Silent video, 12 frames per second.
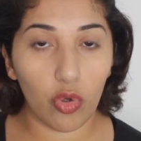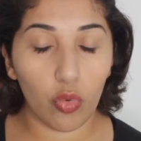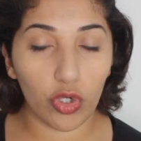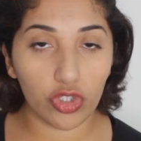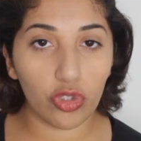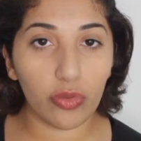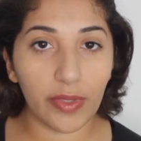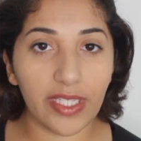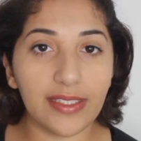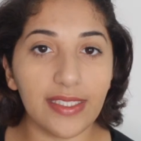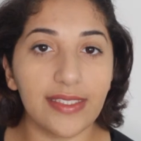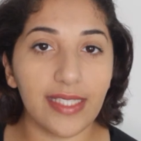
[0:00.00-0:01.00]
we're too
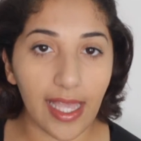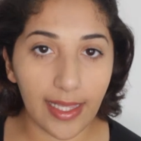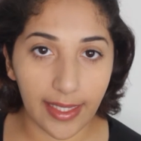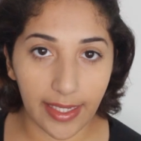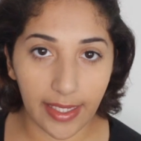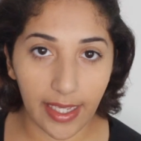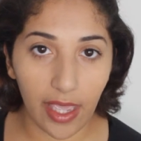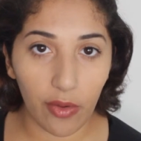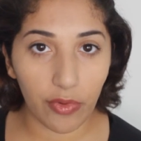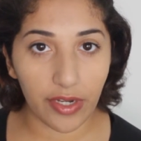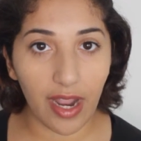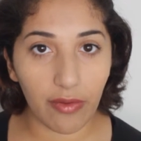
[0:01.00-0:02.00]
busy selling
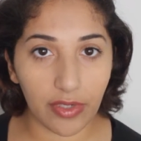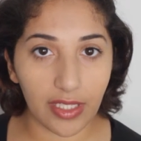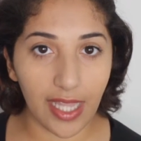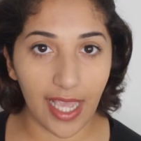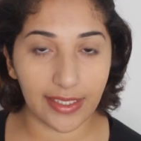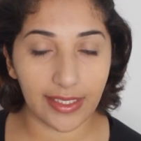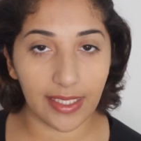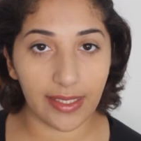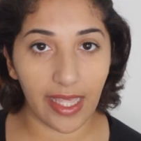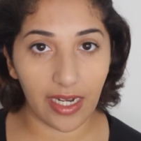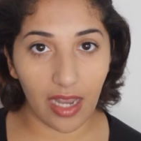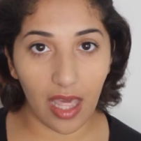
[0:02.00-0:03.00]
and we're not realizing
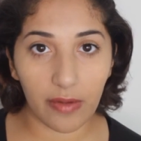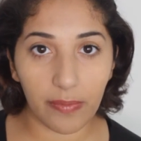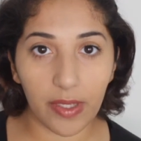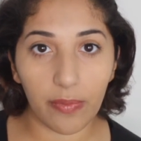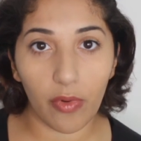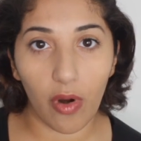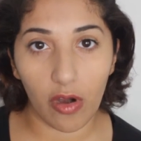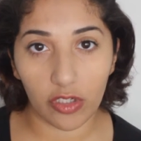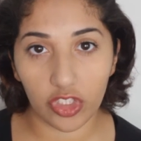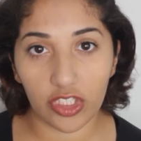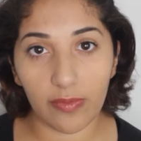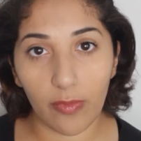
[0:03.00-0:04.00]
that a lot of people are
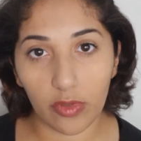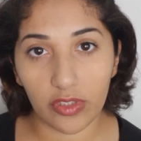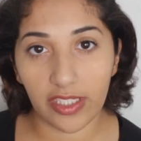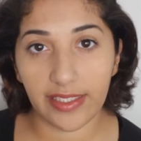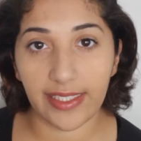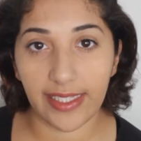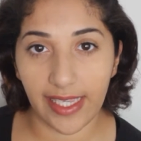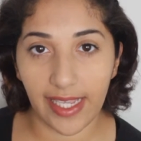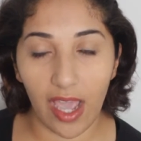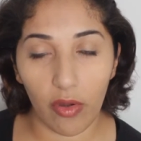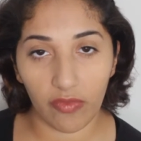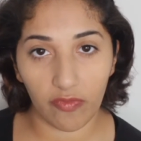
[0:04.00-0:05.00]
just mostly
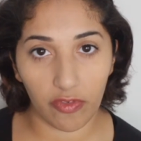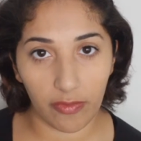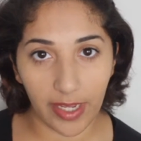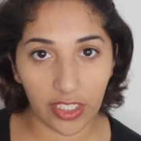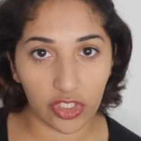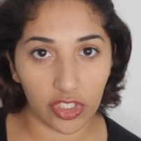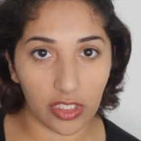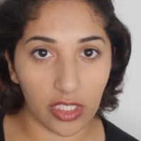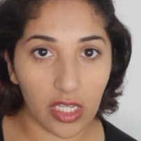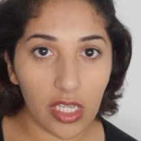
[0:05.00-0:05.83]
seeking out information.